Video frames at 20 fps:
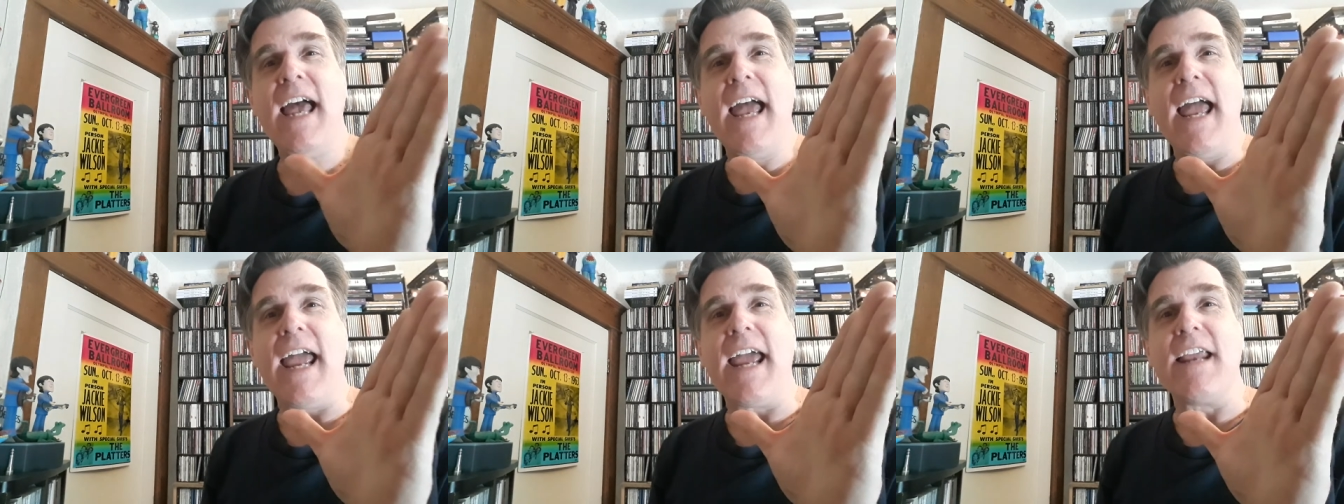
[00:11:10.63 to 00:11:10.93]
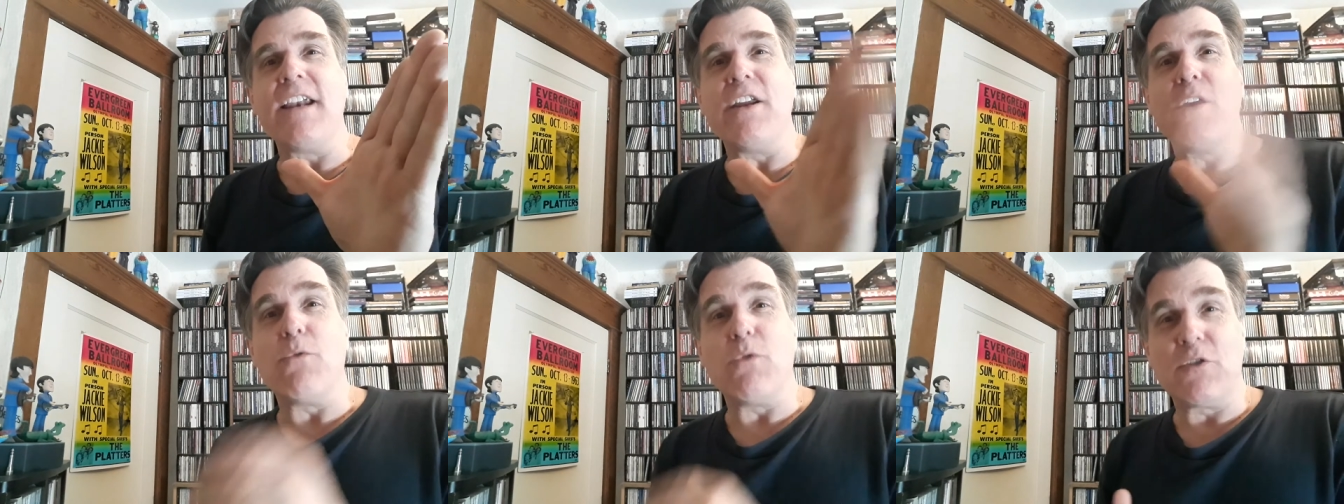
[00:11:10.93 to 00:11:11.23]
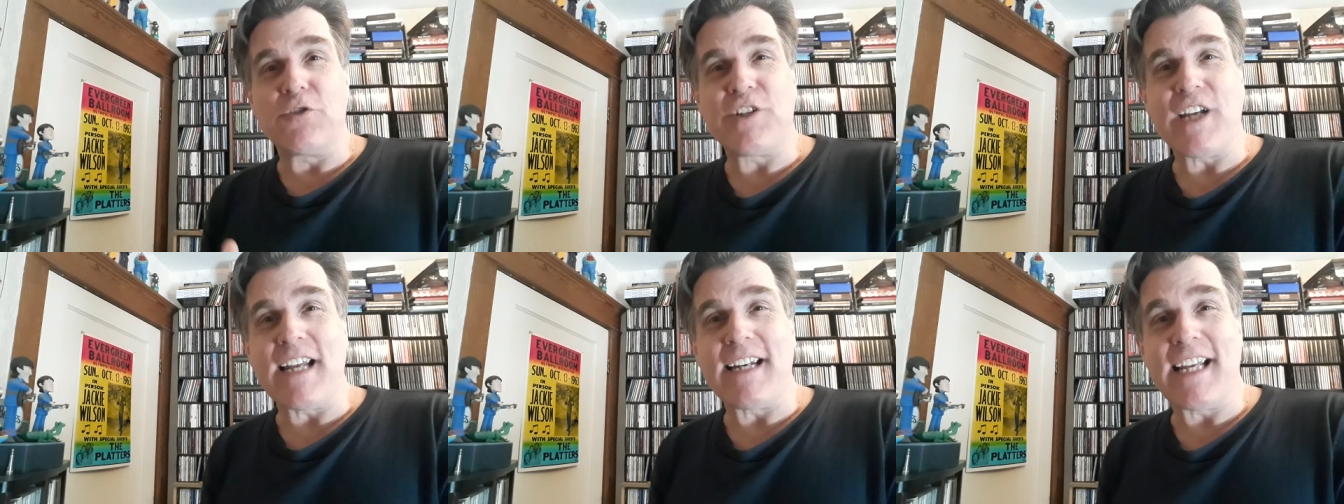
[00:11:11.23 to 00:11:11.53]
And uh,
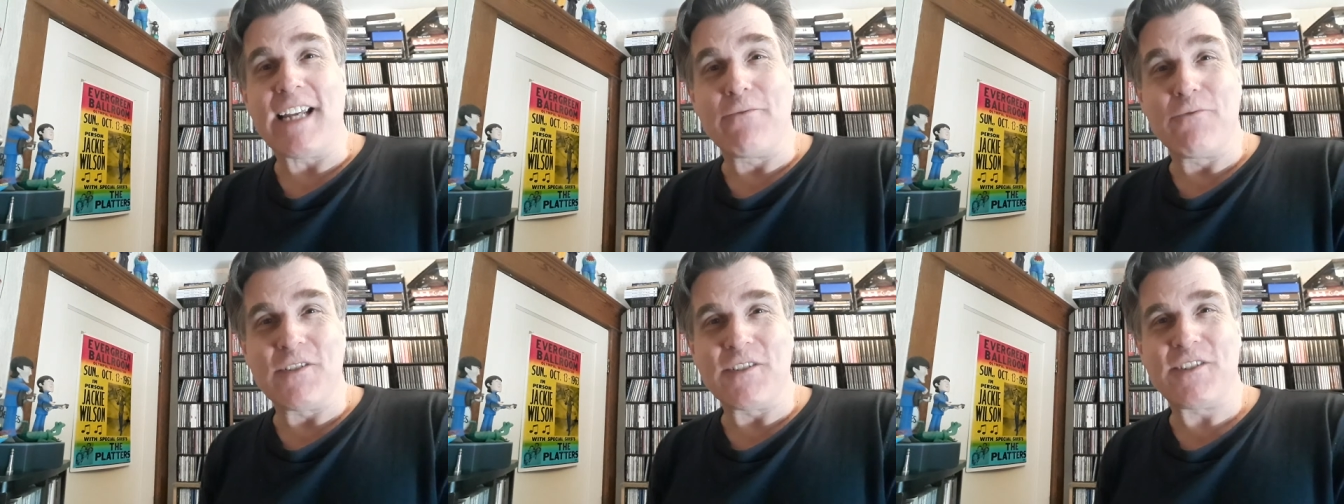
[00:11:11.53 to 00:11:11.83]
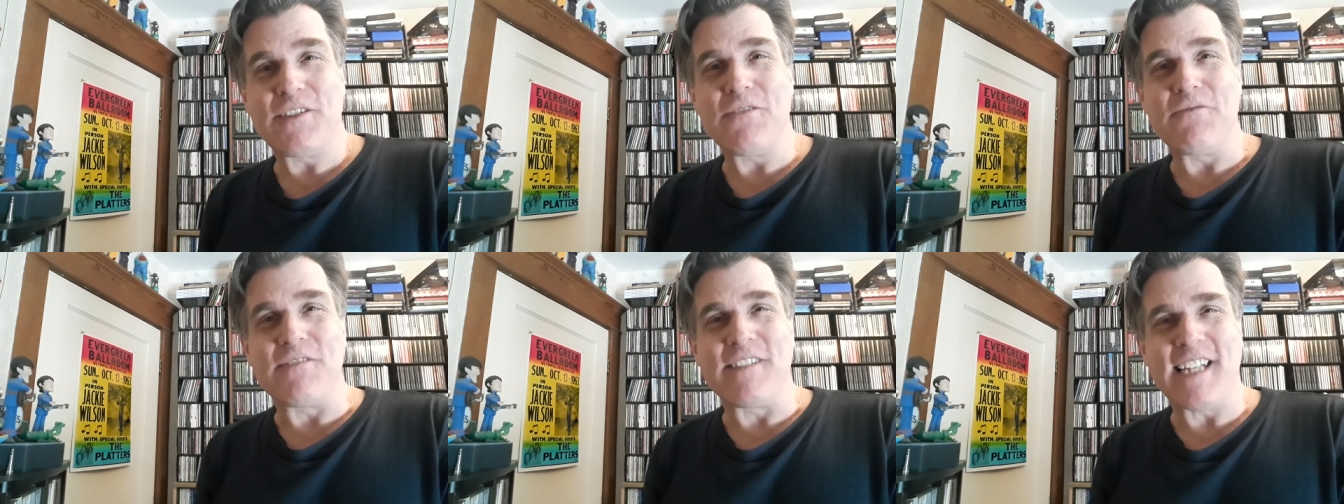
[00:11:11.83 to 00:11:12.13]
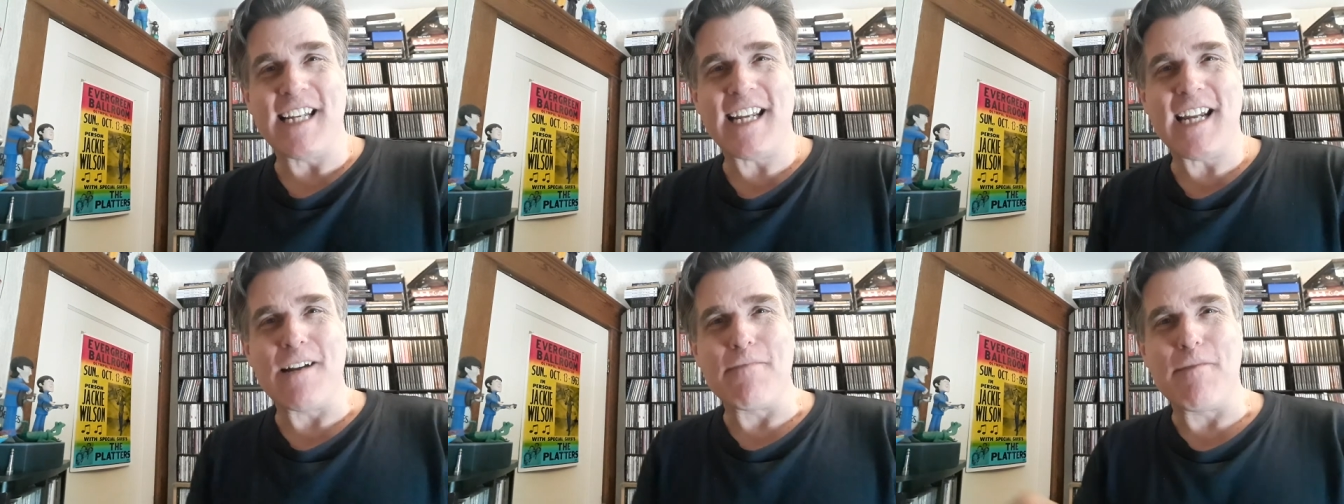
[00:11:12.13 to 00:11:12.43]
we'll chat again real soon.
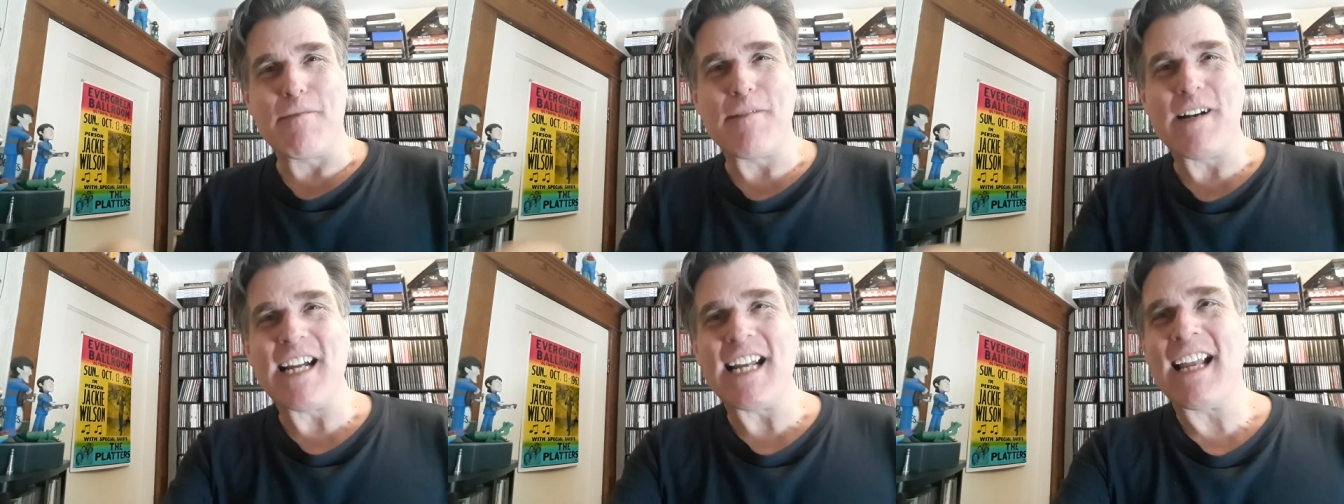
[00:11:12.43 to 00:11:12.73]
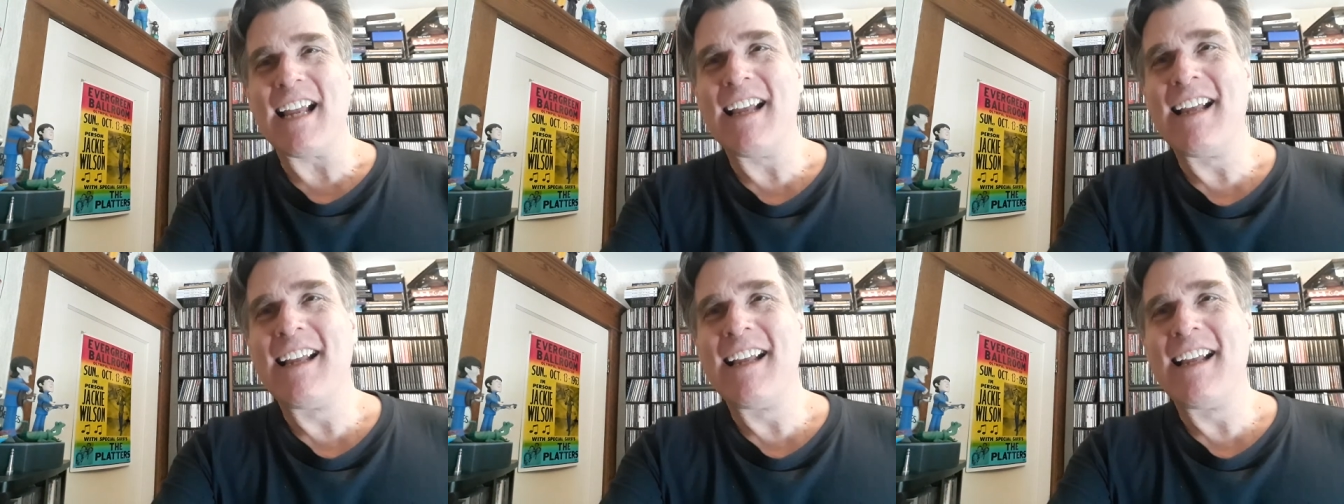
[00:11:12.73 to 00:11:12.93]
Take care. Bye-bye.